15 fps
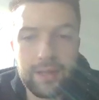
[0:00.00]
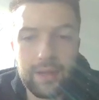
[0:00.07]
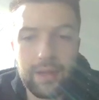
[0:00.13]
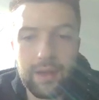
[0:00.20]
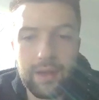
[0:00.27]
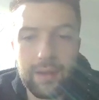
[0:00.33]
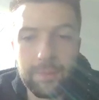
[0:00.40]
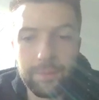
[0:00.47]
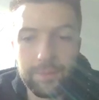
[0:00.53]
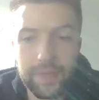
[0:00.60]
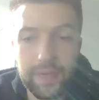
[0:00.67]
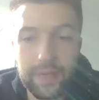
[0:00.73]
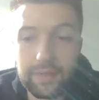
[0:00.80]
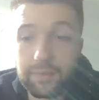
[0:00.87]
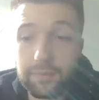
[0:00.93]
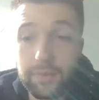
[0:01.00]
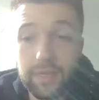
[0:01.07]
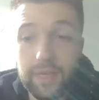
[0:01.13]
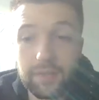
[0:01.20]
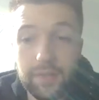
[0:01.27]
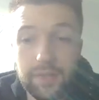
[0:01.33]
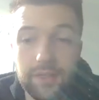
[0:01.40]
Um, he has some good
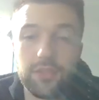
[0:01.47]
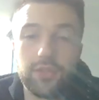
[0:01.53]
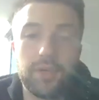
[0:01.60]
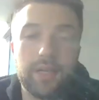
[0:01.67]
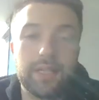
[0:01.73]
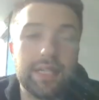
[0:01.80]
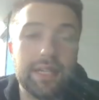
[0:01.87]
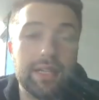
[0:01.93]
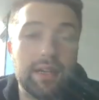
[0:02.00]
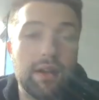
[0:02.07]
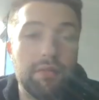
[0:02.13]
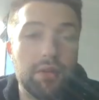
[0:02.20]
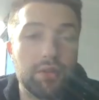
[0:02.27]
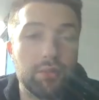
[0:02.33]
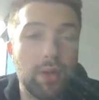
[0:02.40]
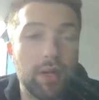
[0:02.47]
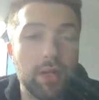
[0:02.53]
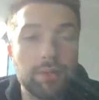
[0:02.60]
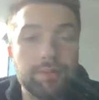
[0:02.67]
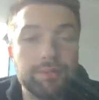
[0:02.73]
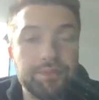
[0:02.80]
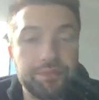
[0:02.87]
athletic traits. He can cover as
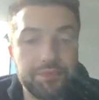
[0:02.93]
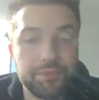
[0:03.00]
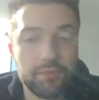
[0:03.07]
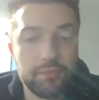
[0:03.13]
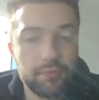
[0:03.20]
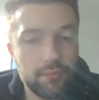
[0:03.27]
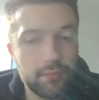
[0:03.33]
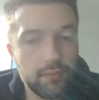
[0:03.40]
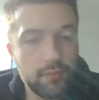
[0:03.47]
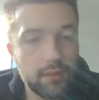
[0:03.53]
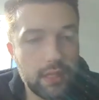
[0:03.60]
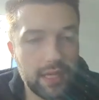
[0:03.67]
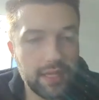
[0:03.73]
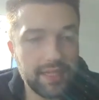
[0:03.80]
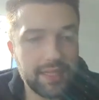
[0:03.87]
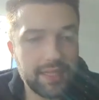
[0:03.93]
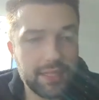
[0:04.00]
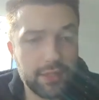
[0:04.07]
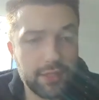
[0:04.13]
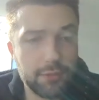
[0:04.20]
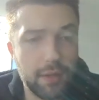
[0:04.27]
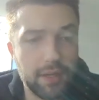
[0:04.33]
well. I think it's a
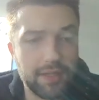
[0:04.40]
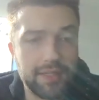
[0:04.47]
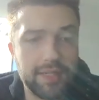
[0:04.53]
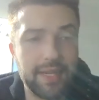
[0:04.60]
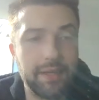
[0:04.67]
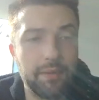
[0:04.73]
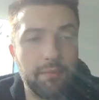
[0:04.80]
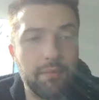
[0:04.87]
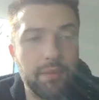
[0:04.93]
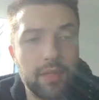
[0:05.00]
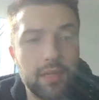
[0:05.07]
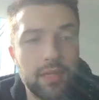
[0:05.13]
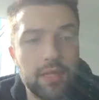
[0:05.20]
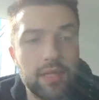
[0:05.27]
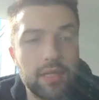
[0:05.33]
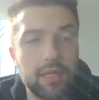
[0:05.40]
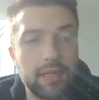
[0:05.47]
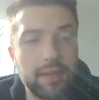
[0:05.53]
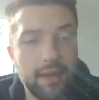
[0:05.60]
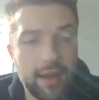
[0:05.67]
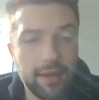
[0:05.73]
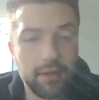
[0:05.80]
good spot to take him.
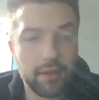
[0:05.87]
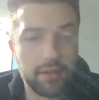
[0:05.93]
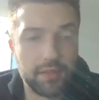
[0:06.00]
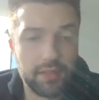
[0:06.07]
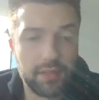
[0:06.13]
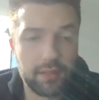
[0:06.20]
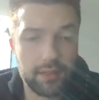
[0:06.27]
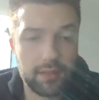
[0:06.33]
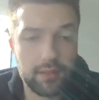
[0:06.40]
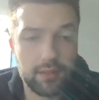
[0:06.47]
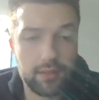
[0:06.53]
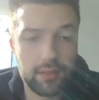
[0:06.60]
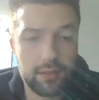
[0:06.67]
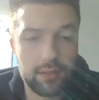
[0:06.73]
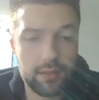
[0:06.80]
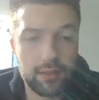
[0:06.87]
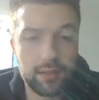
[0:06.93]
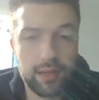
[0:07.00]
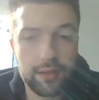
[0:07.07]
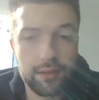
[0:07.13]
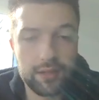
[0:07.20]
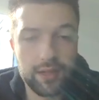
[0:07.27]
Niners,
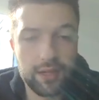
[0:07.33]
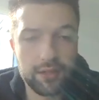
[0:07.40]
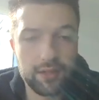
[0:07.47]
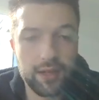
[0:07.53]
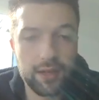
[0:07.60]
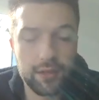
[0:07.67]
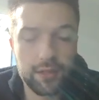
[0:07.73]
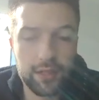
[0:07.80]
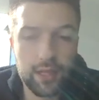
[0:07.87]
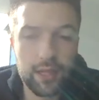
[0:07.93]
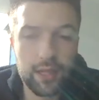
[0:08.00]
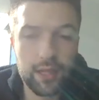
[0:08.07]
Niners, Niners, Niners.